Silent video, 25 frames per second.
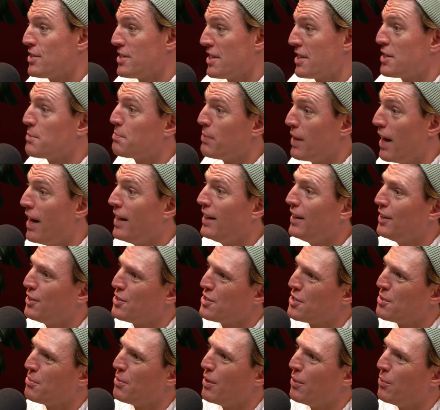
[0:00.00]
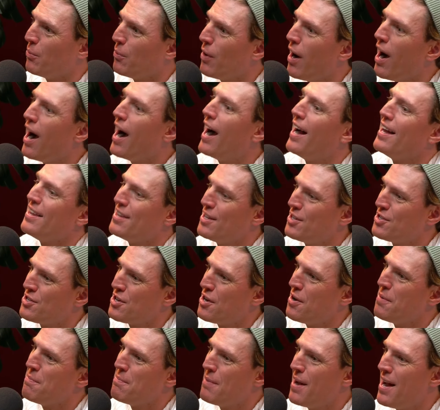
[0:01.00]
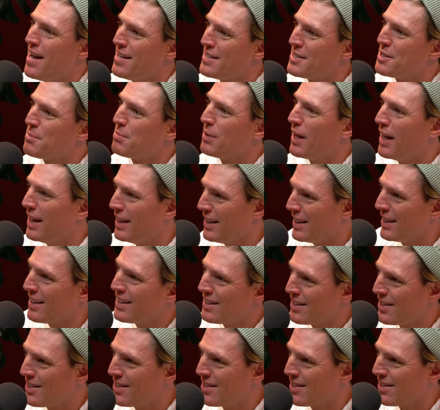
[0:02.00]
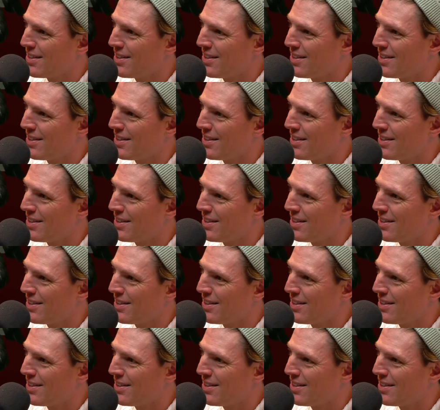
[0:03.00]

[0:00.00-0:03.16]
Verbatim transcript: explaining to her why the term mansplaining is